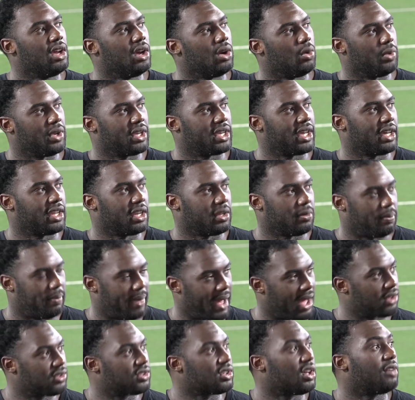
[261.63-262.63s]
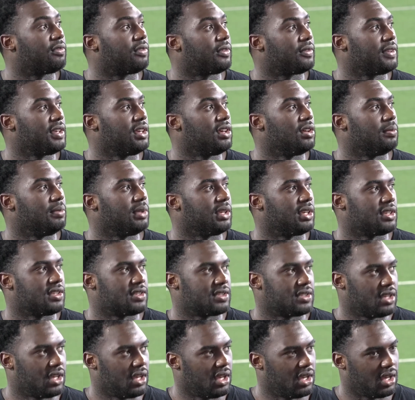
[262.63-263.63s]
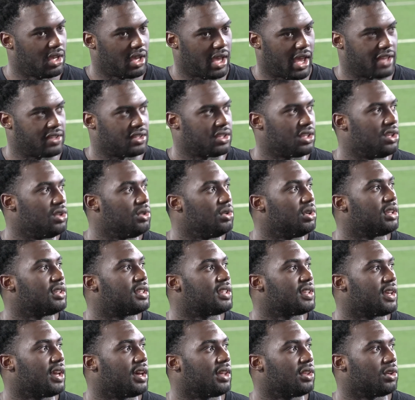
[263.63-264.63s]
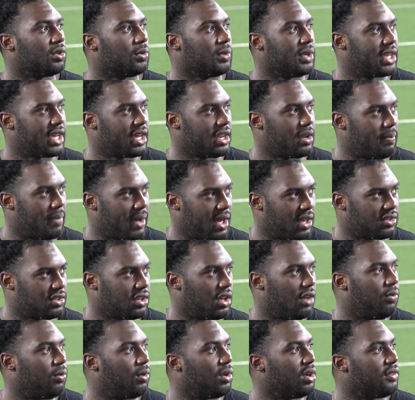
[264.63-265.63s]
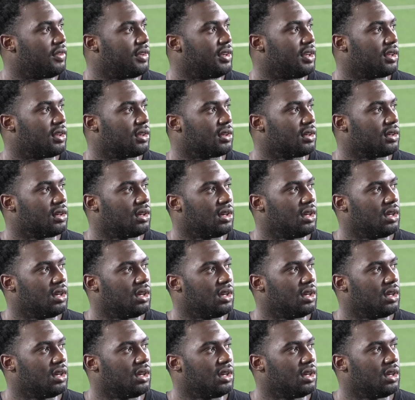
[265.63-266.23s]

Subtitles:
We kind of bounce off of him, because as a unit together, we kind of bounce off one of another.